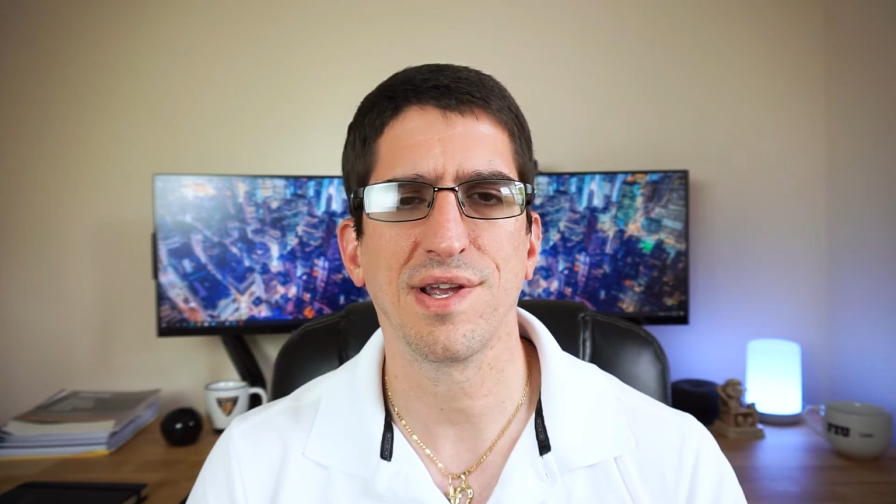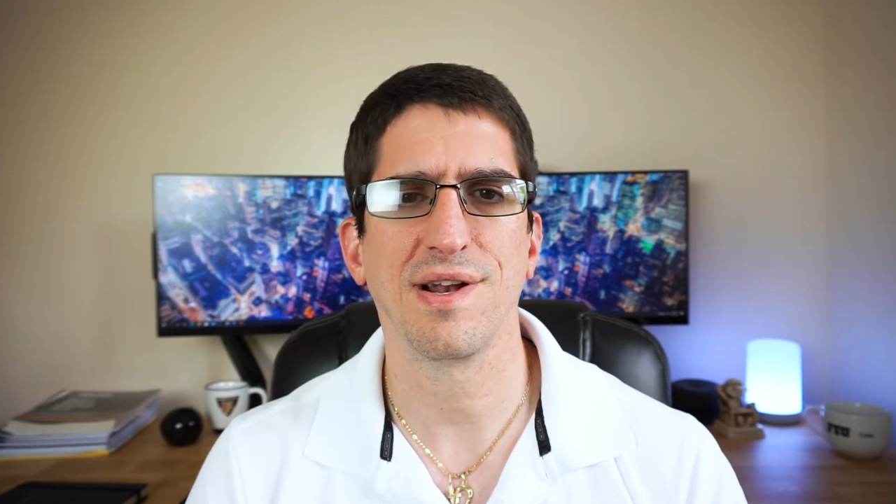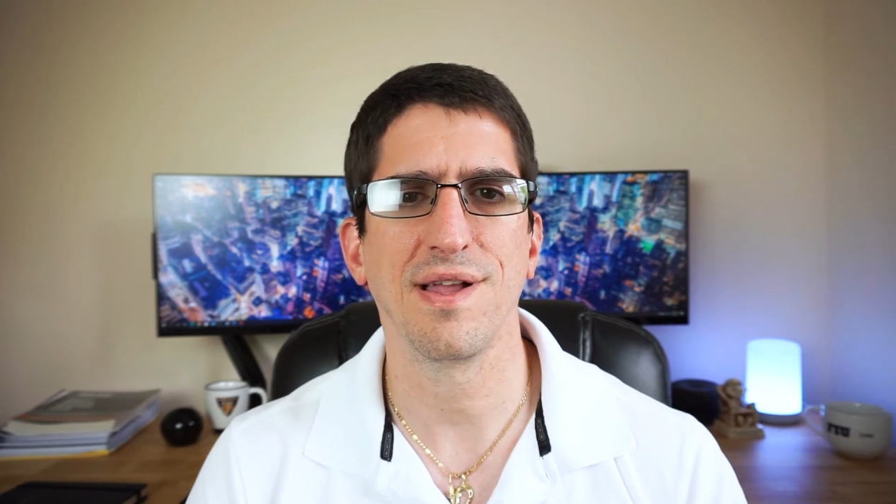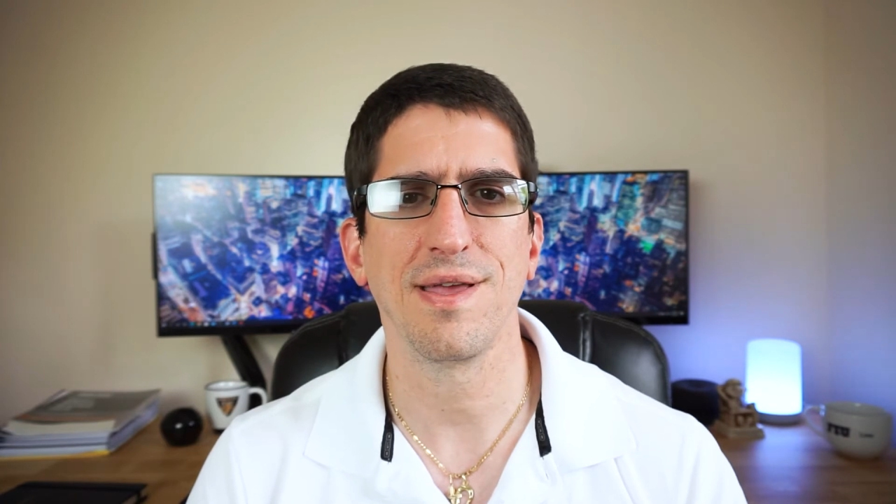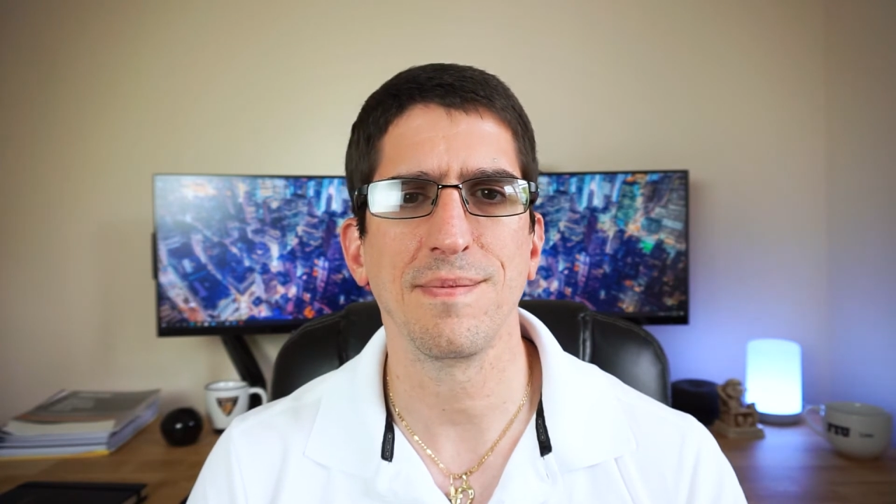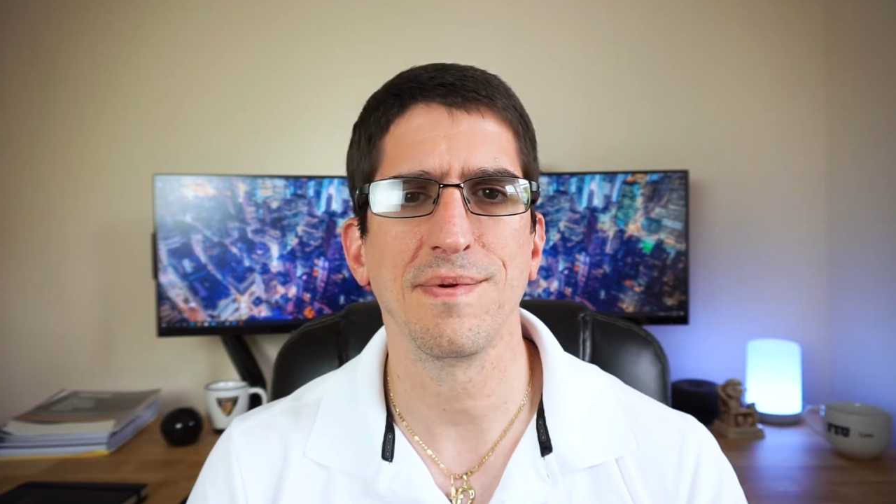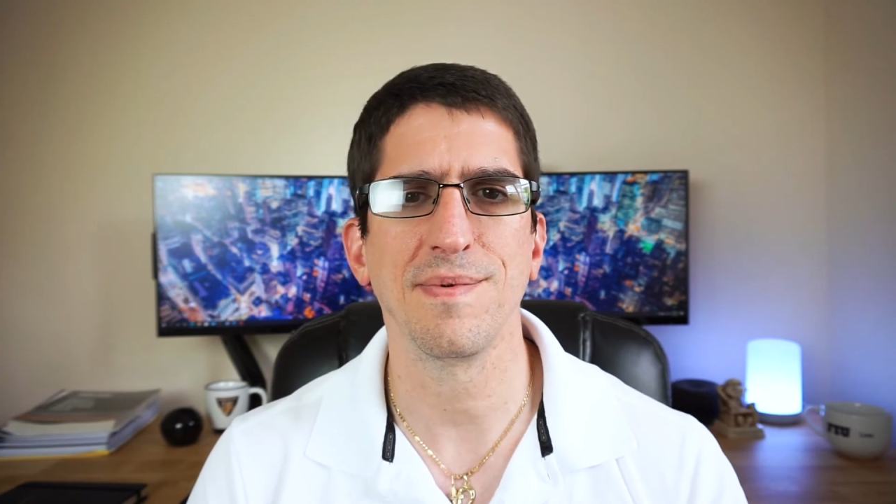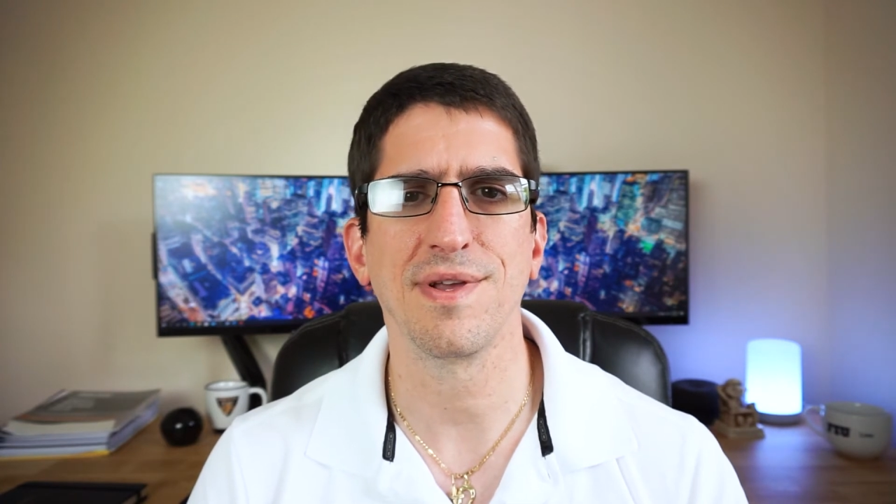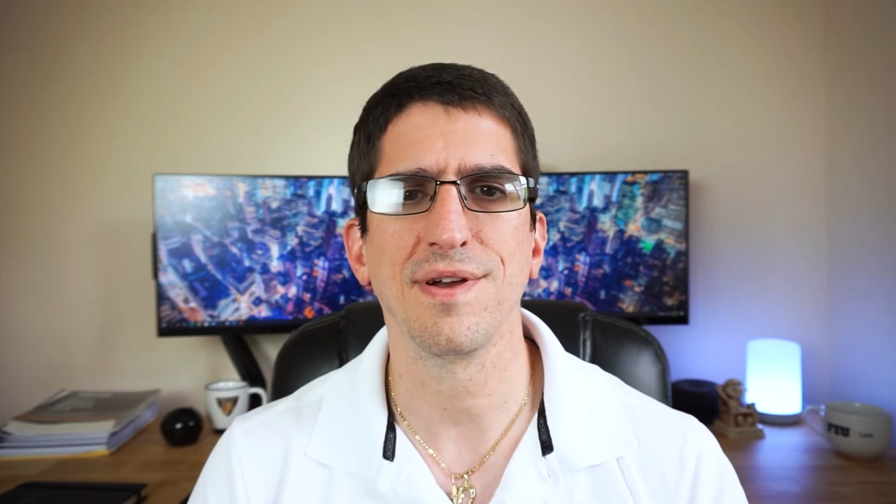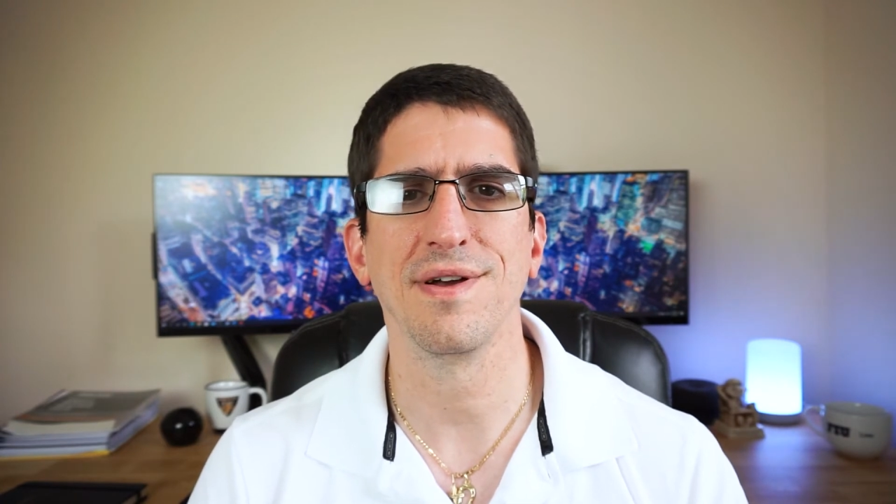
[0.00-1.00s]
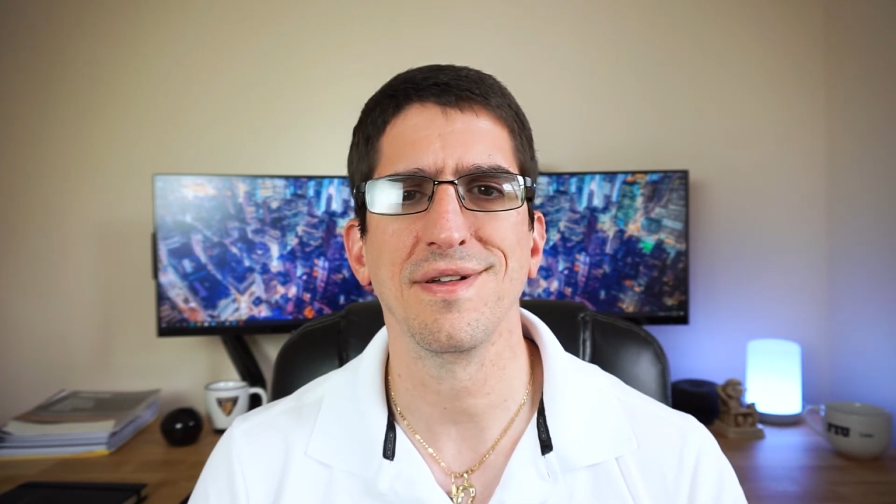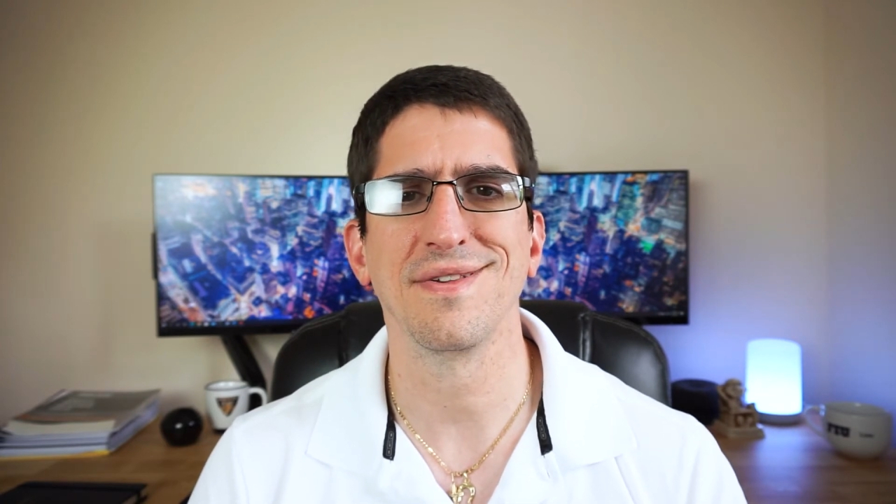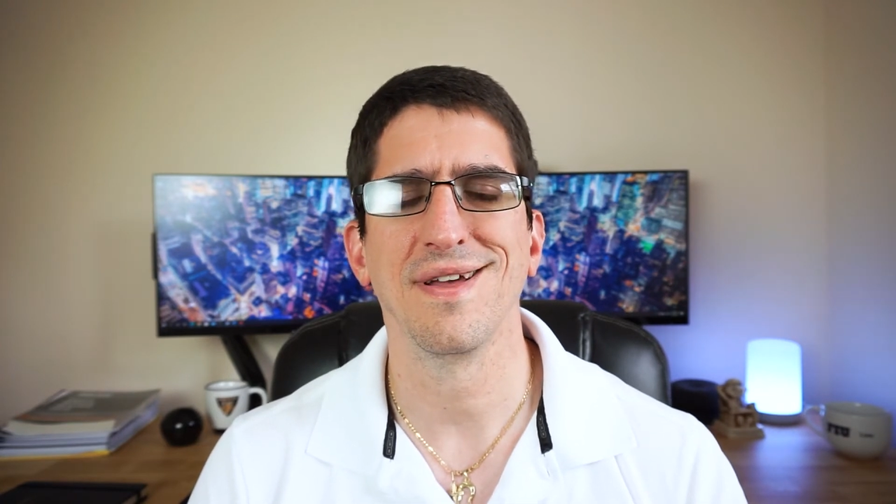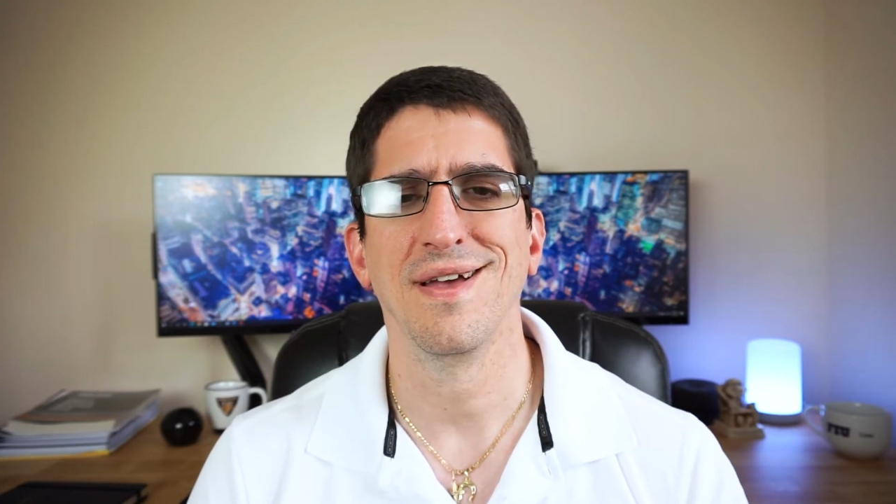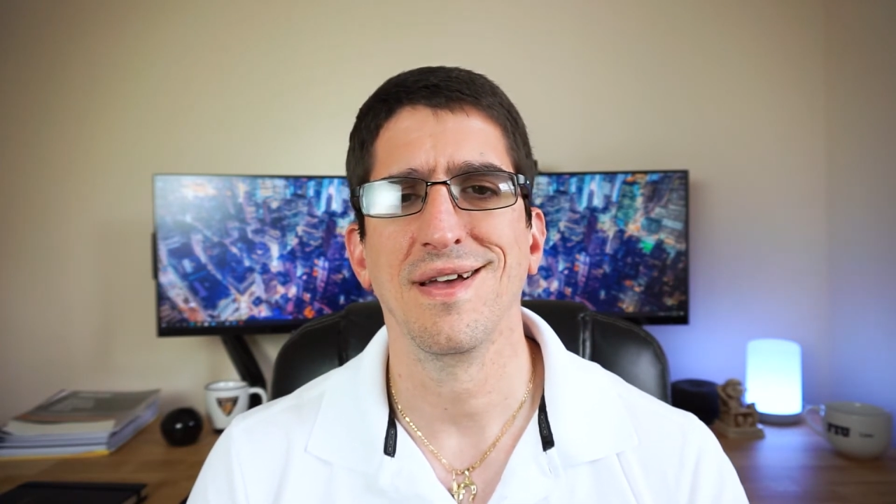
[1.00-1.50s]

a claim, because